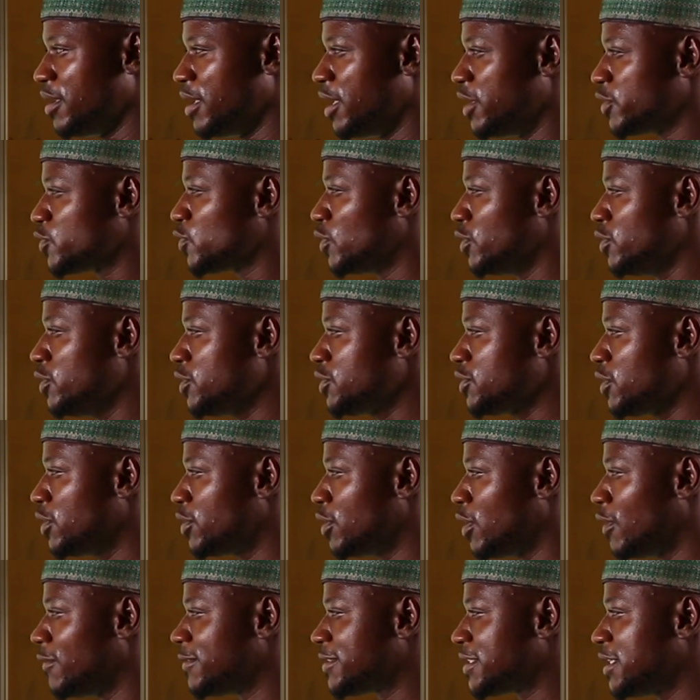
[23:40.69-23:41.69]
A
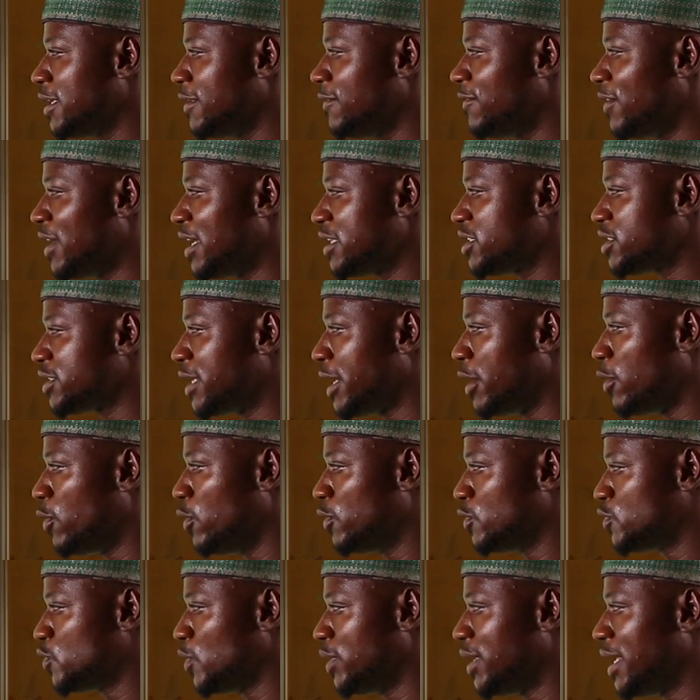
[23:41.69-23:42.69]
solution of silver
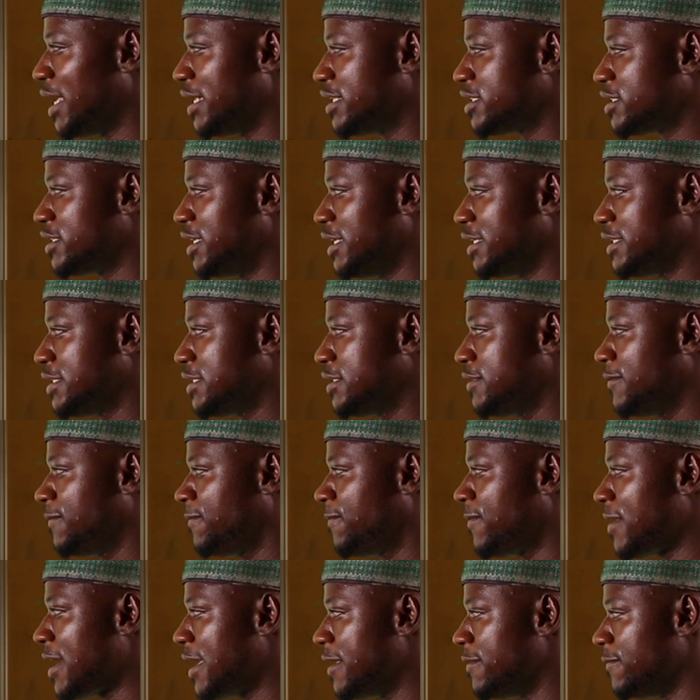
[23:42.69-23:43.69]
trioxonitrate
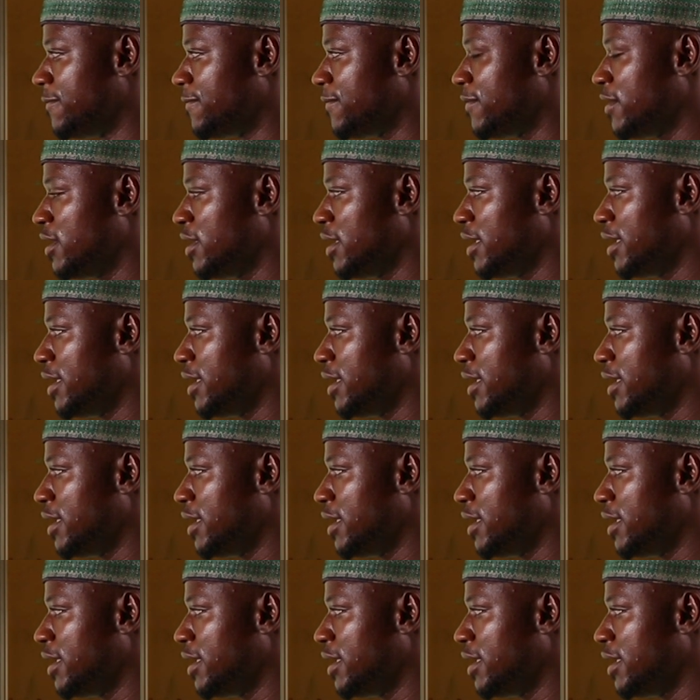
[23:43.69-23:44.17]
5,